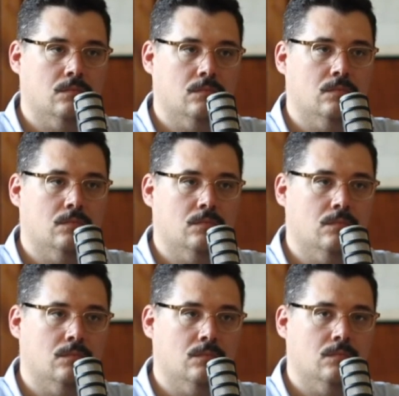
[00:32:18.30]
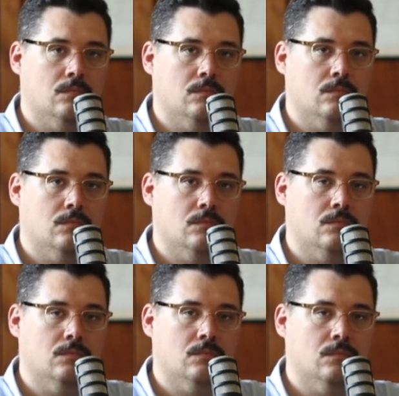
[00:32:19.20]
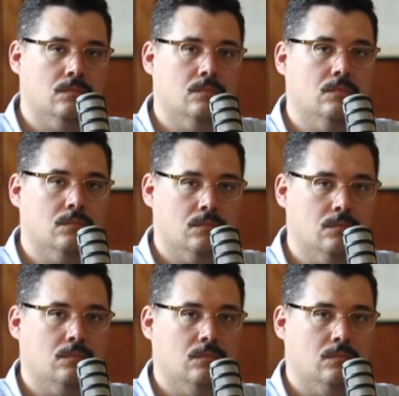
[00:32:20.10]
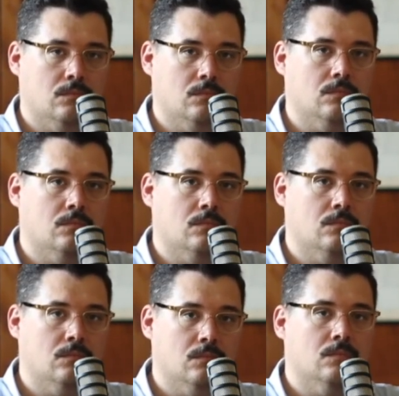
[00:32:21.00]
(not speaking)